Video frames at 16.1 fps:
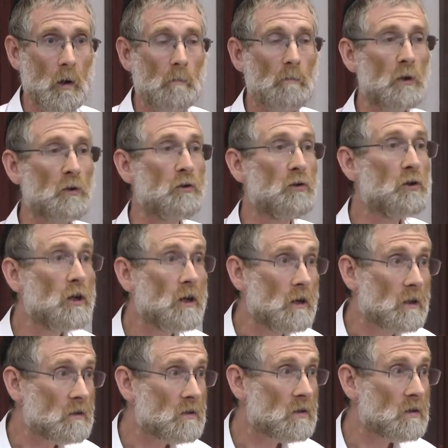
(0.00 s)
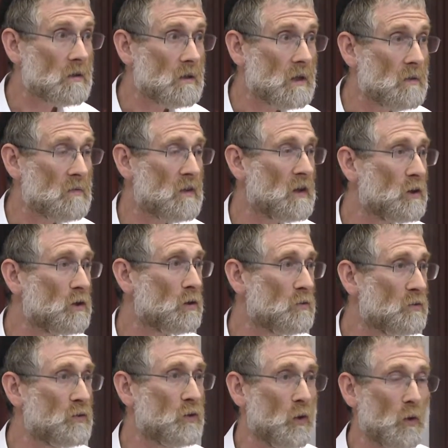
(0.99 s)
but not if they
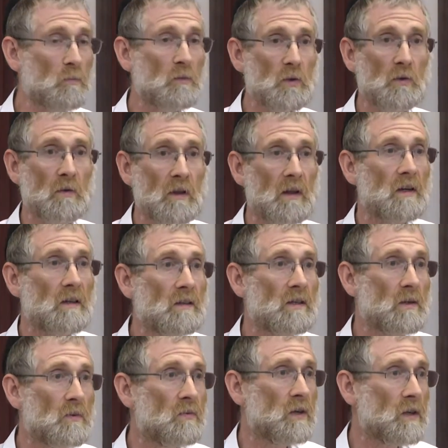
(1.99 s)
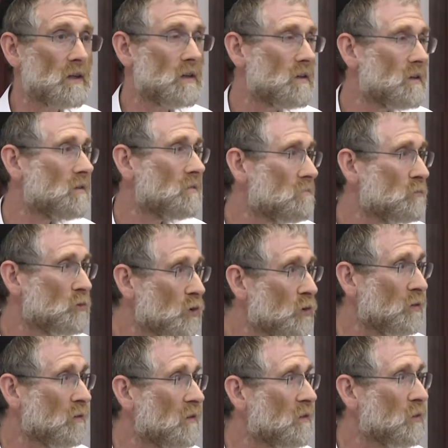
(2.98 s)
conform to scientific
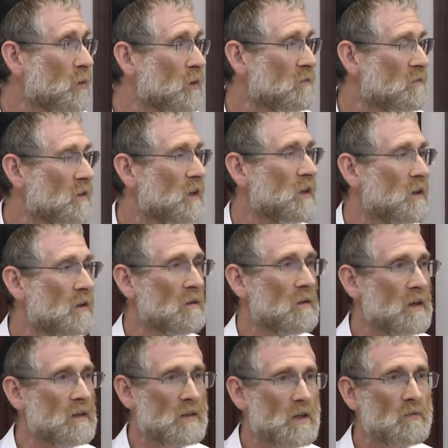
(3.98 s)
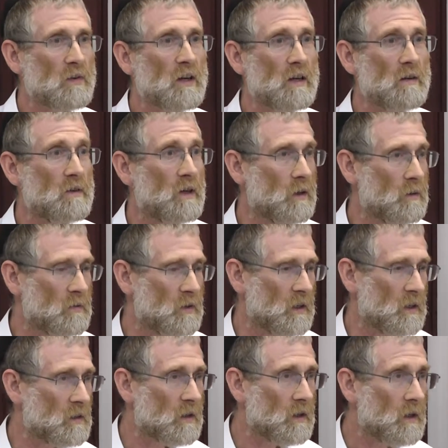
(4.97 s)
truth or if they are scientifically
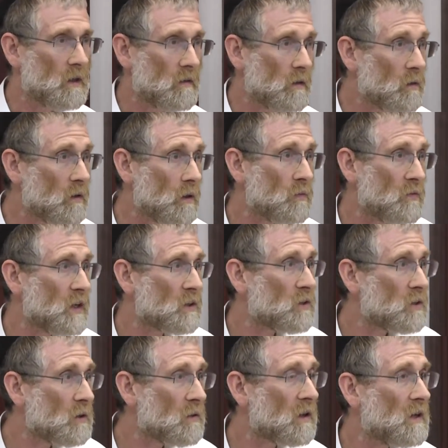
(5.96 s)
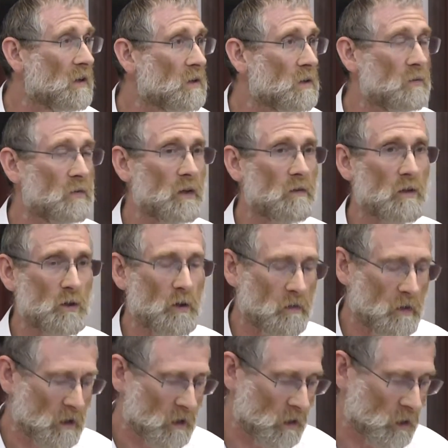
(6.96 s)
verified. There is in fact no scientific
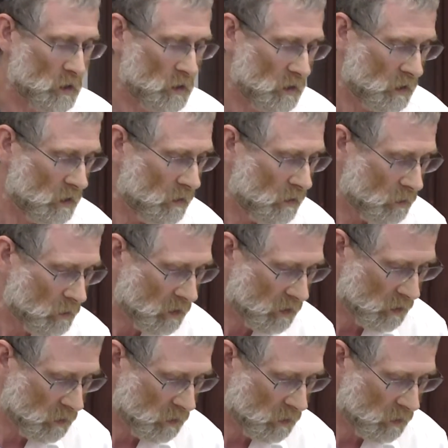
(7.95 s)
verification here, there is